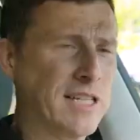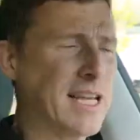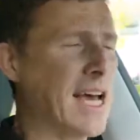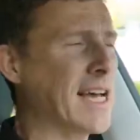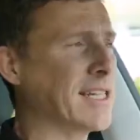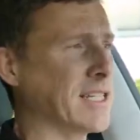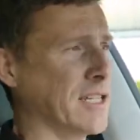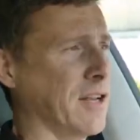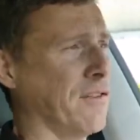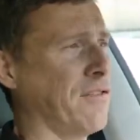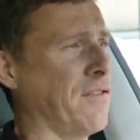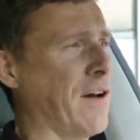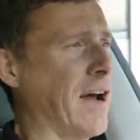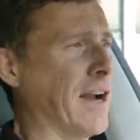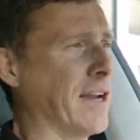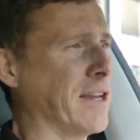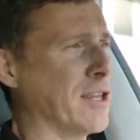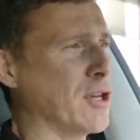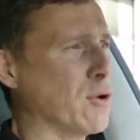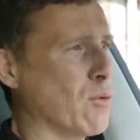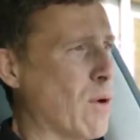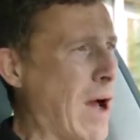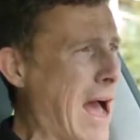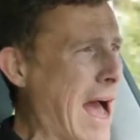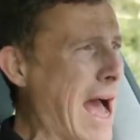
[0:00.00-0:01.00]
Tesla
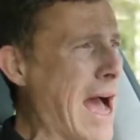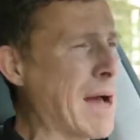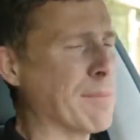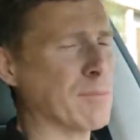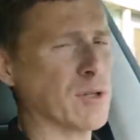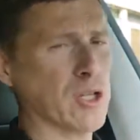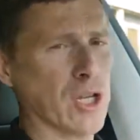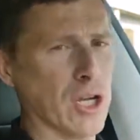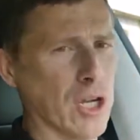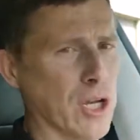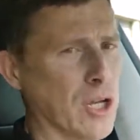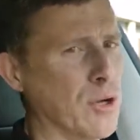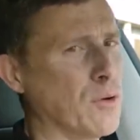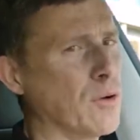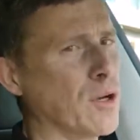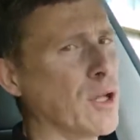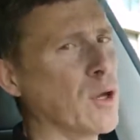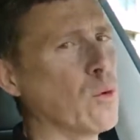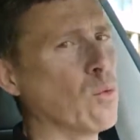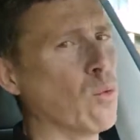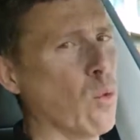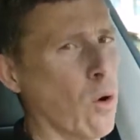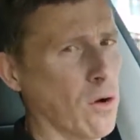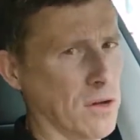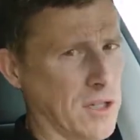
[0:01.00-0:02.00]
fan, you
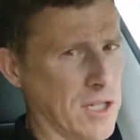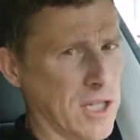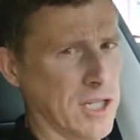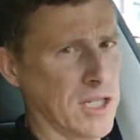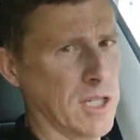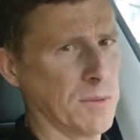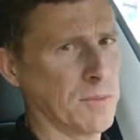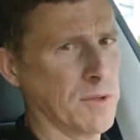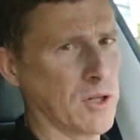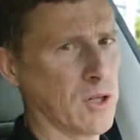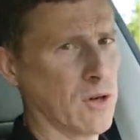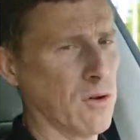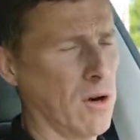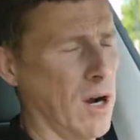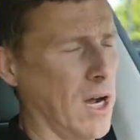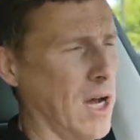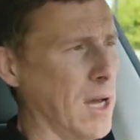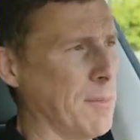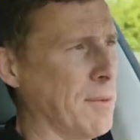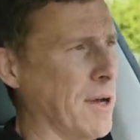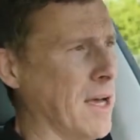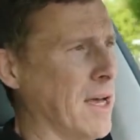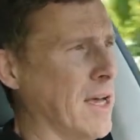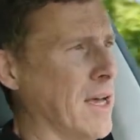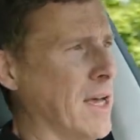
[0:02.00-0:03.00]
absolutely want to
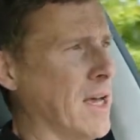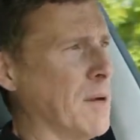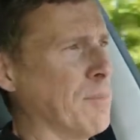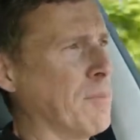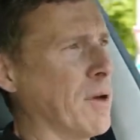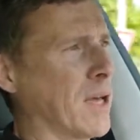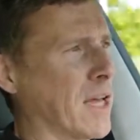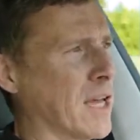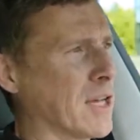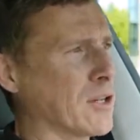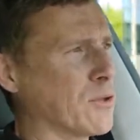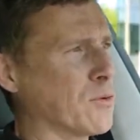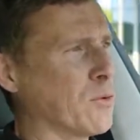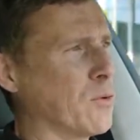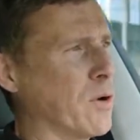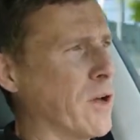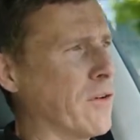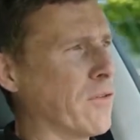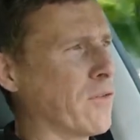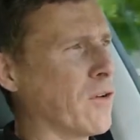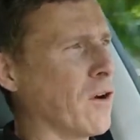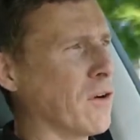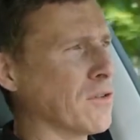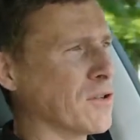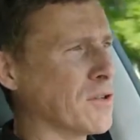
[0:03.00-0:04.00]
subscribe, because
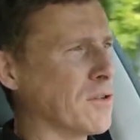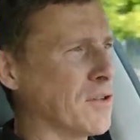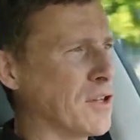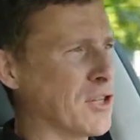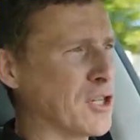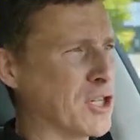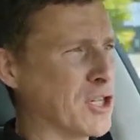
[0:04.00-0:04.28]
we've got something